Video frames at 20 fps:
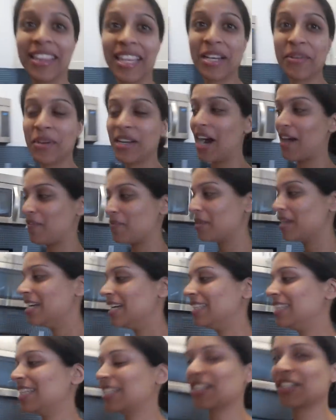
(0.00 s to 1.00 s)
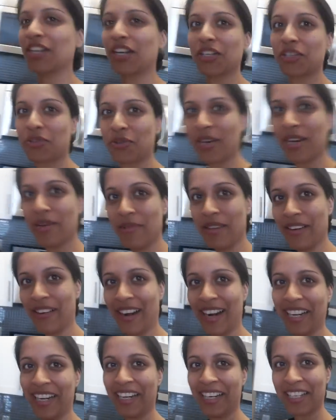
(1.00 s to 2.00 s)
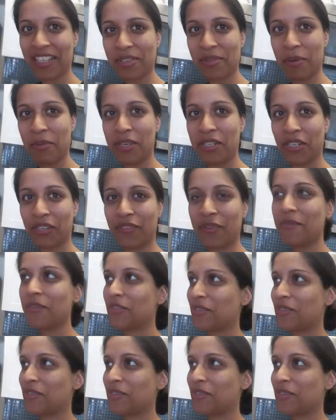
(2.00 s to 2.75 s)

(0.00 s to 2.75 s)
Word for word: thing we got from the- This is our streamy right here. This is what we took from the